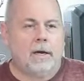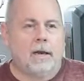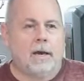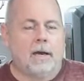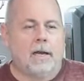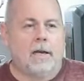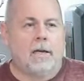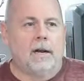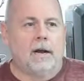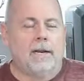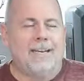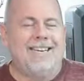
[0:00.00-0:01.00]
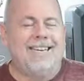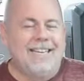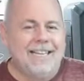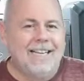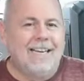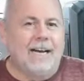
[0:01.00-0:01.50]
And
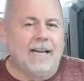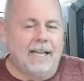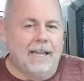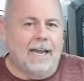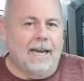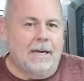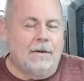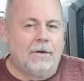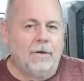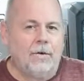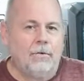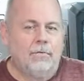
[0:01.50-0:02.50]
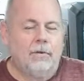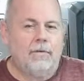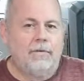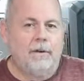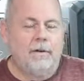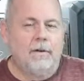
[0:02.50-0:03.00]
ideally, I'd like to
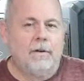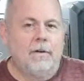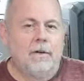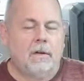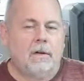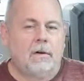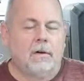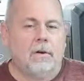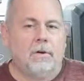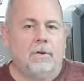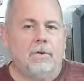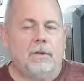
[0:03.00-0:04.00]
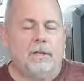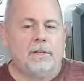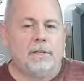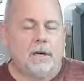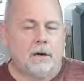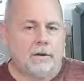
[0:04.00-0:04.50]
reveal or do the
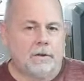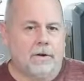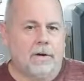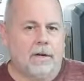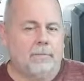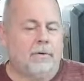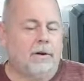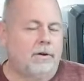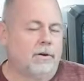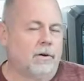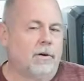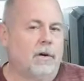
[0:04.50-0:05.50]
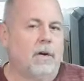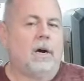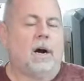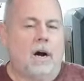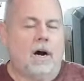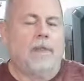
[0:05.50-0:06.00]
CR30 printer
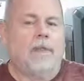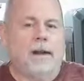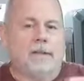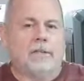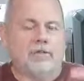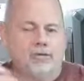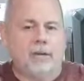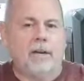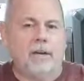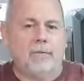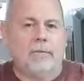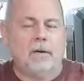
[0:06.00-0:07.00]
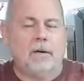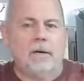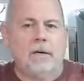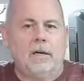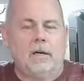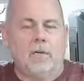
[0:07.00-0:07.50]
on that stream
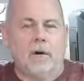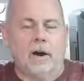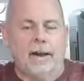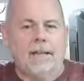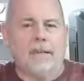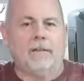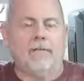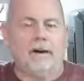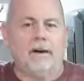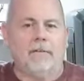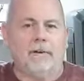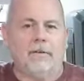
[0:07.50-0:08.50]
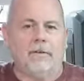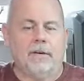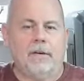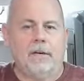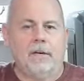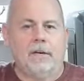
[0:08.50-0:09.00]
where I hit the 500,